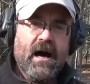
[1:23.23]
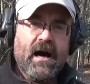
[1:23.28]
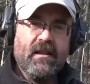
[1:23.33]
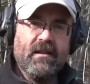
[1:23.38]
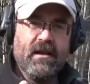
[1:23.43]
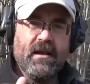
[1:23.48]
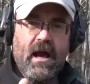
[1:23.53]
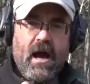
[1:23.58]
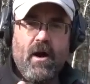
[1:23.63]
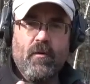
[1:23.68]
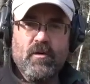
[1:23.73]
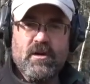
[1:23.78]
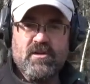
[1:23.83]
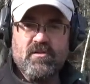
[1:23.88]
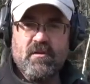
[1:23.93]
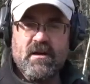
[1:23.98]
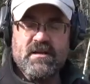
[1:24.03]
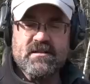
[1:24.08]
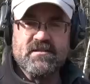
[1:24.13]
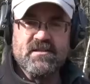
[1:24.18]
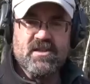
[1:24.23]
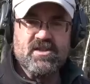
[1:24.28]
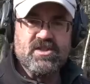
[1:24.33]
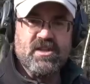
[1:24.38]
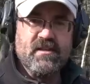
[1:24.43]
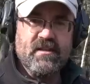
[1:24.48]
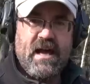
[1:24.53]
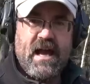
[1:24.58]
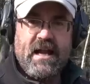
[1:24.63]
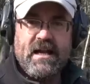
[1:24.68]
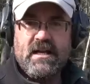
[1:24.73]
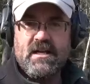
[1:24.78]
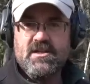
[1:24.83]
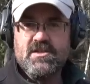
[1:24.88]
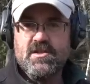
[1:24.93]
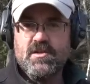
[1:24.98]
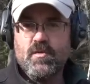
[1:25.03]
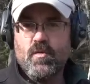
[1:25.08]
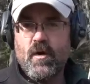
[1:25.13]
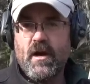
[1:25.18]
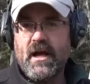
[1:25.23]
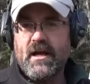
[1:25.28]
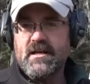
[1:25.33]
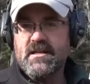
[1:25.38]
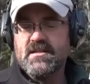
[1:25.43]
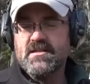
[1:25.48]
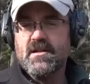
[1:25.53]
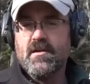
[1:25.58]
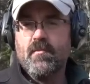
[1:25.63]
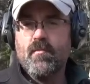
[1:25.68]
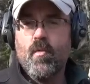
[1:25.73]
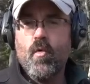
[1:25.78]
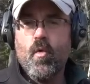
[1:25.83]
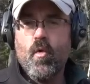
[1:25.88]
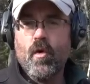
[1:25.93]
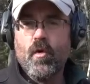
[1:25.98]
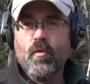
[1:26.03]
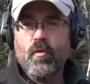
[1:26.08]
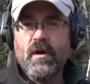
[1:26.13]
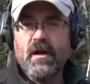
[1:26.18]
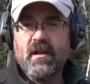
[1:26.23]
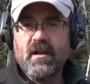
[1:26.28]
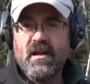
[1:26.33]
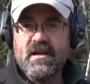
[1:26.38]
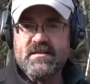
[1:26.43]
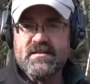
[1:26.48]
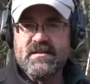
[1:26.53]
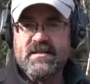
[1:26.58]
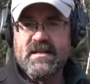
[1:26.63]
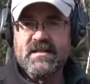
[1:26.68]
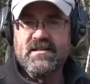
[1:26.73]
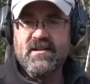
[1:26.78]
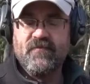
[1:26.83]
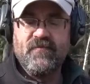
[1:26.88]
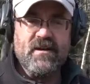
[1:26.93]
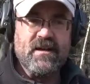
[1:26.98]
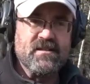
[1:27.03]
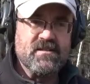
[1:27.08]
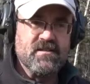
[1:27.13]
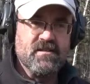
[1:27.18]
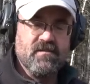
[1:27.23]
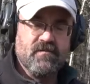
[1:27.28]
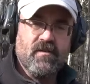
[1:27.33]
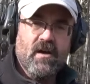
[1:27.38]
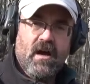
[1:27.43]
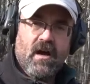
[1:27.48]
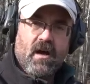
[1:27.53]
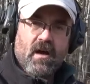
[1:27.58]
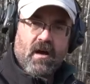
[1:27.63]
and then how we transition that into what I consider more realistic defensive